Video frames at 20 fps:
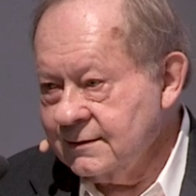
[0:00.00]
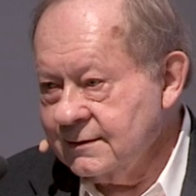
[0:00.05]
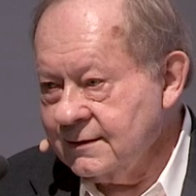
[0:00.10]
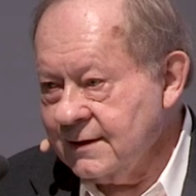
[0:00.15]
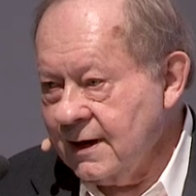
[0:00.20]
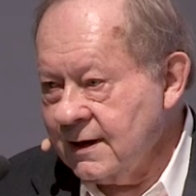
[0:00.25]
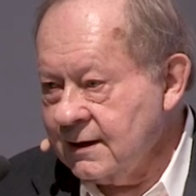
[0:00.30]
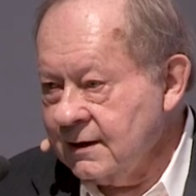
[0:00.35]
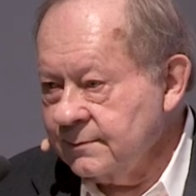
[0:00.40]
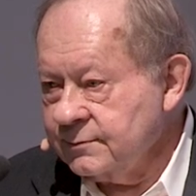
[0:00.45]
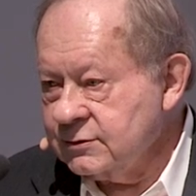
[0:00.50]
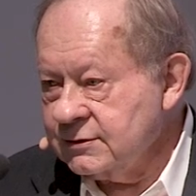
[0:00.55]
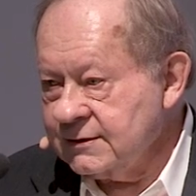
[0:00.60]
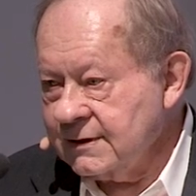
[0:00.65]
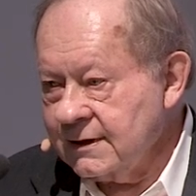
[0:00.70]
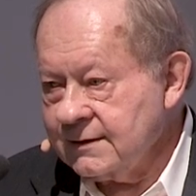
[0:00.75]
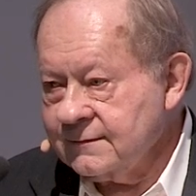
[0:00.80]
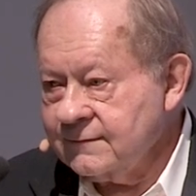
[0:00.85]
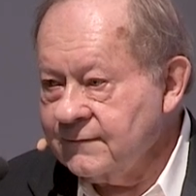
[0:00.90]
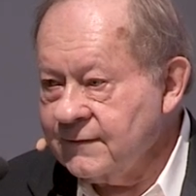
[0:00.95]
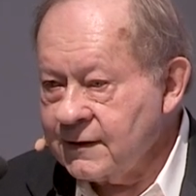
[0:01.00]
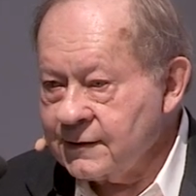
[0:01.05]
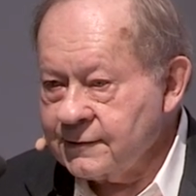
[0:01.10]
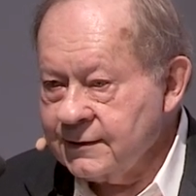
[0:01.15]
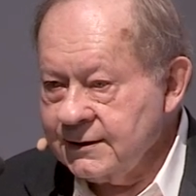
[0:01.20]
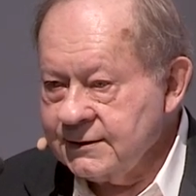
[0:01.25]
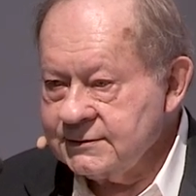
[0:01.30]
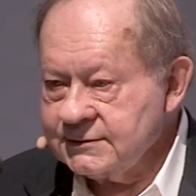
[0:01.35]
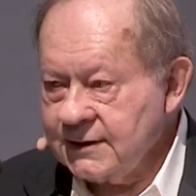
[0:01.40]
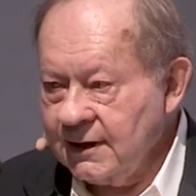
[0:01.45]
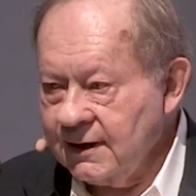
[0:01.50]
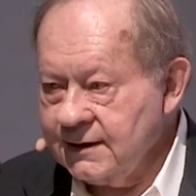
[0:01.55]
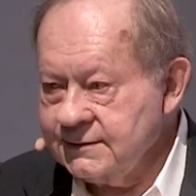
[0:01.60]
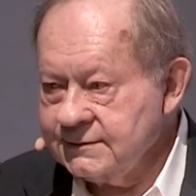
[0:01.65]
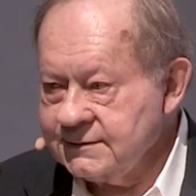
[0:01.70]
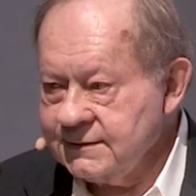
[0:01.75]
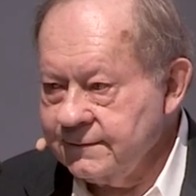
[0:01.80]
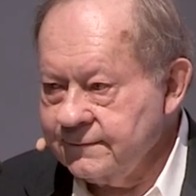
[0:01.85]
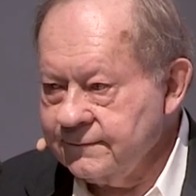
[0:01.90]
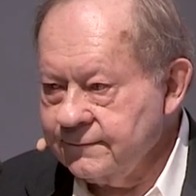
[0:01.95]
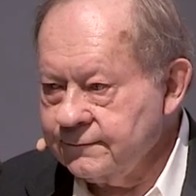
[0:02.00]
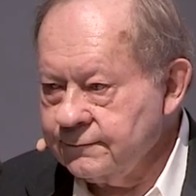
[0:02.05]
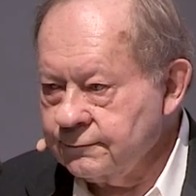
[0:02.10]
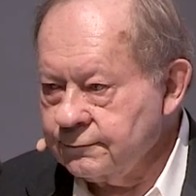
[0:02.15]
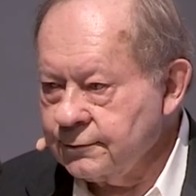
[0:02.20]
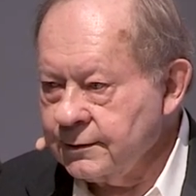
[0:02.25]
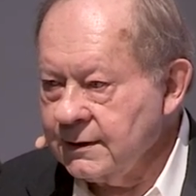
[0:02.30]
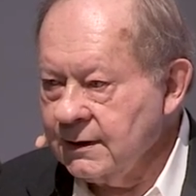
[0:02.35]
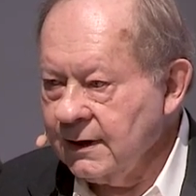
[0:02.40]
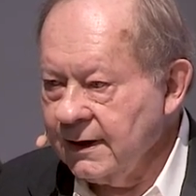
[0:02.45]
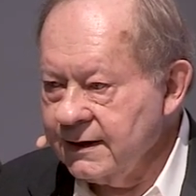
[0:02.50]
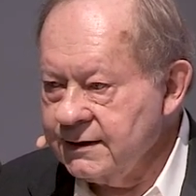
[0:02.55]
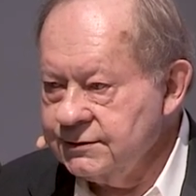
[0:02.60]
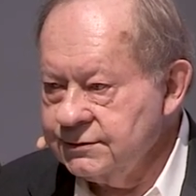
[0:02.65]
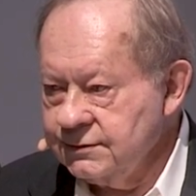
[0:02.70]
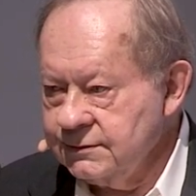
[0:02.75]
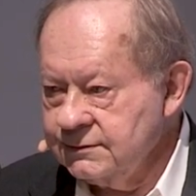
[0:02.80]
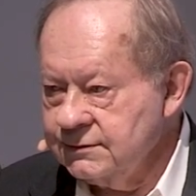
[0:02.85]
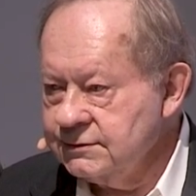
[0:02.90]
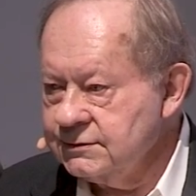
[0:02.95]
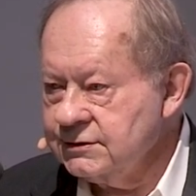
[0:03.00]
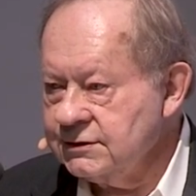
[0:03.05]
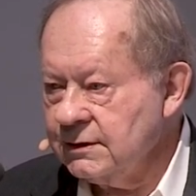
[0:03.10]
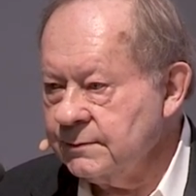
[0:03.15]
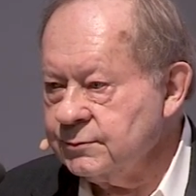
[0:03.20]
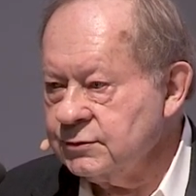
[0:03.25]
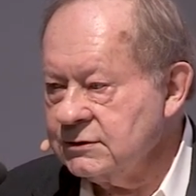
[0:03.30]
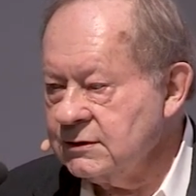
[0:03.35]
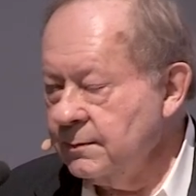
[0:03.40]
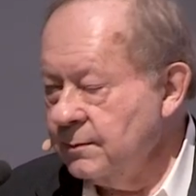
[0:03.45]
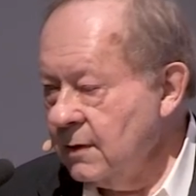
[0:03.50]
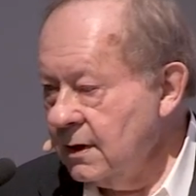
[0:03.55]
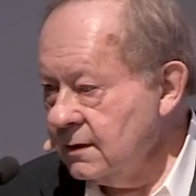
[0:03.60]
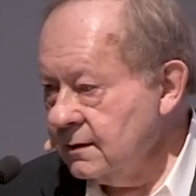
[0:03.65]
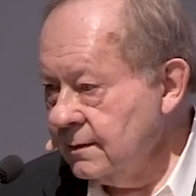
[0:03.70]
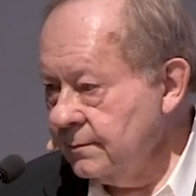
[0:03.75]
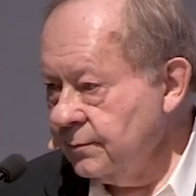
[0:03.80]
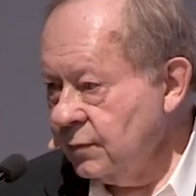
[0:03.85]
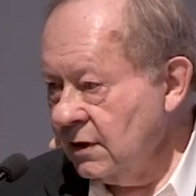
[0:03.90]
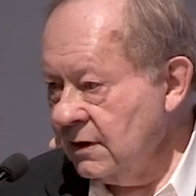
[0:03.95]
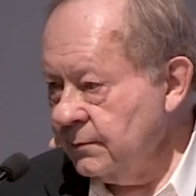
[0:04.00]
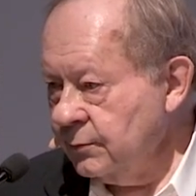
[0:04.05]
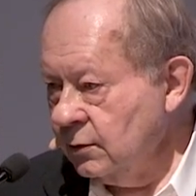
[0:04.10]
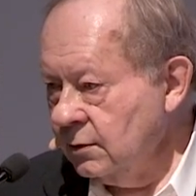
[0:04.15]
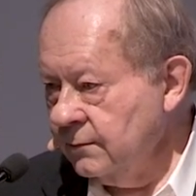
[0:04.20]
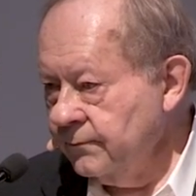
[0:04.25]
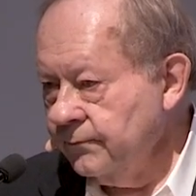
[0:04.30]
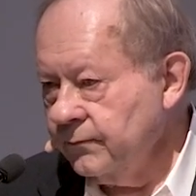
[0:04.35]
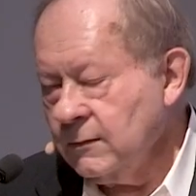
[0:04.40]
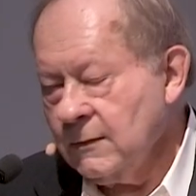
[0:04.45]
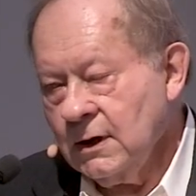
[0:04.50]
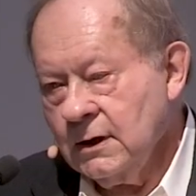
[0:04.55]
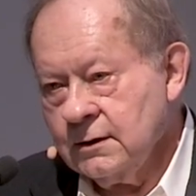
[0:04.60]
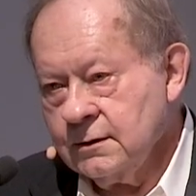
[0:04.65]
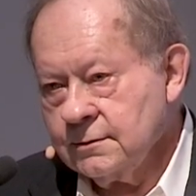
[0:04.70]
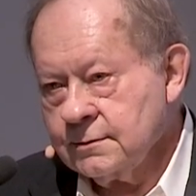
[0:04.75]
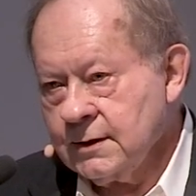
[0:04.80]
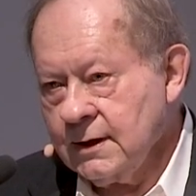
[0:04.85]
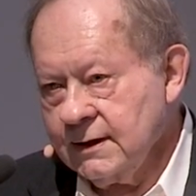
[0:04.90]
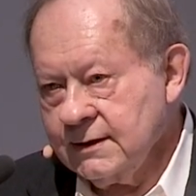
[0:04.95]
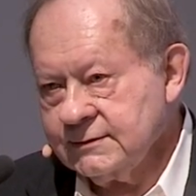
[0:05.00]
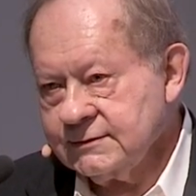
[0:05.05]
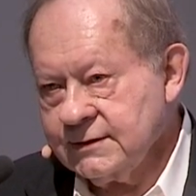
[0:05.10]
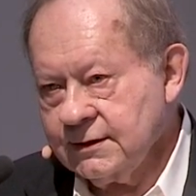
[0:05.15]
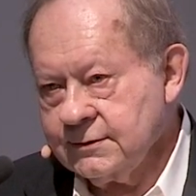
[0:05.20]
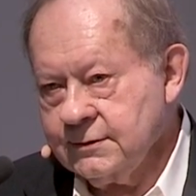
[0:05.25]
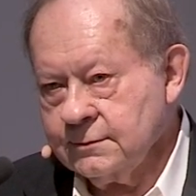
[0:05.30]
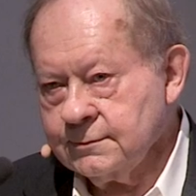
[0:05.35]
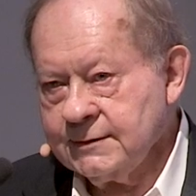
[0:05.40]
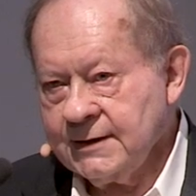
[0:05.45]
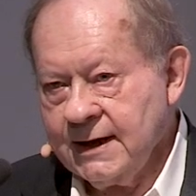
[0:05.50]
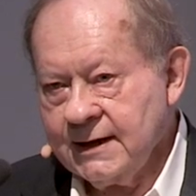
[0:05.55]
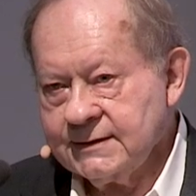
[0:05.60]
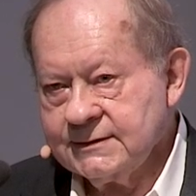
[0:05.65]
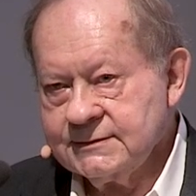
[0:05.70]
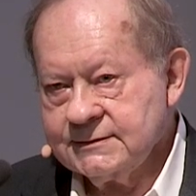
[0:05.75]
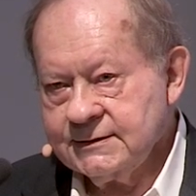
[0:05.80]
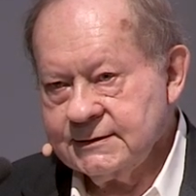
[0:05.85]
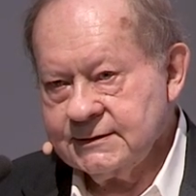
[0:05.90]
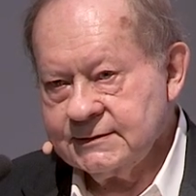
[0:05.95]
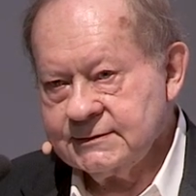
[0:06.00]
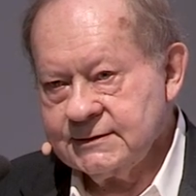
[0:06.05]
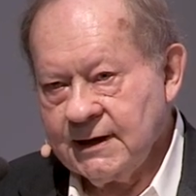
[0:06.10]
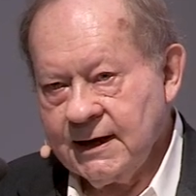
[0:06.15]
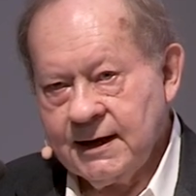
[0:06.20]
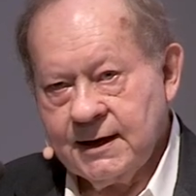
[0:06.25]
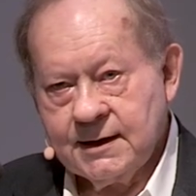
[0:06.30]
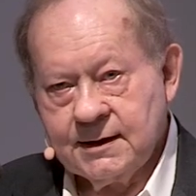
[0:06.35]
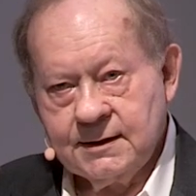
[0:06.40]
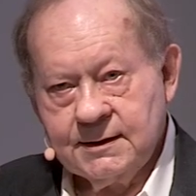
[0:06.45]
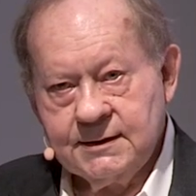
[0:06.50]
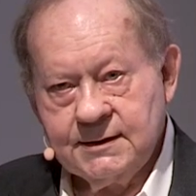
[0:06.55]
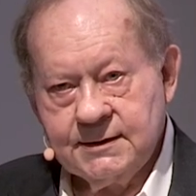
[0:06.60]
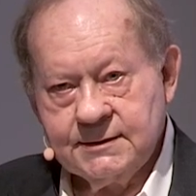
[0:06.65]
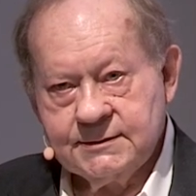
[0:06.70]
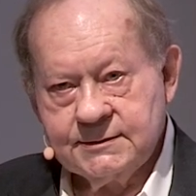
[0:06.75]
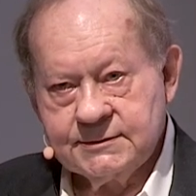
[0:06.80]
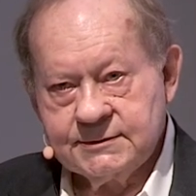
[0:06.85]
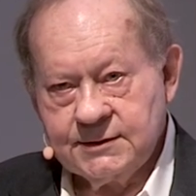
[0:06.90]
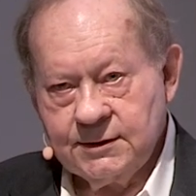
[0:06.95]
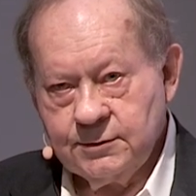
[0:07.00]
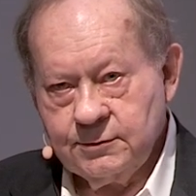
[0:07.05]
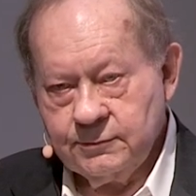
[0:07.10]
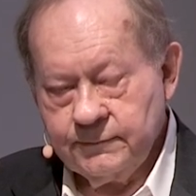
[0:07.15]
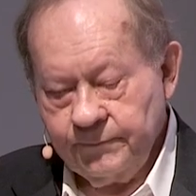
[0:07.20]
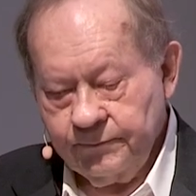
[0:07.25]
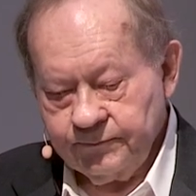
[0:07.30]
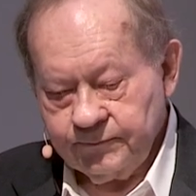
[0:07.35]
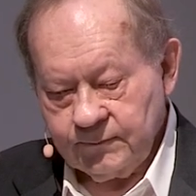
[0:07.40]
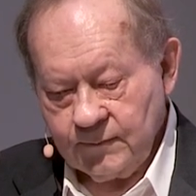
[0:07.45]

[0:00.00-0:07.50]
that upset various kinds of relationships among people who constitute that society. And so,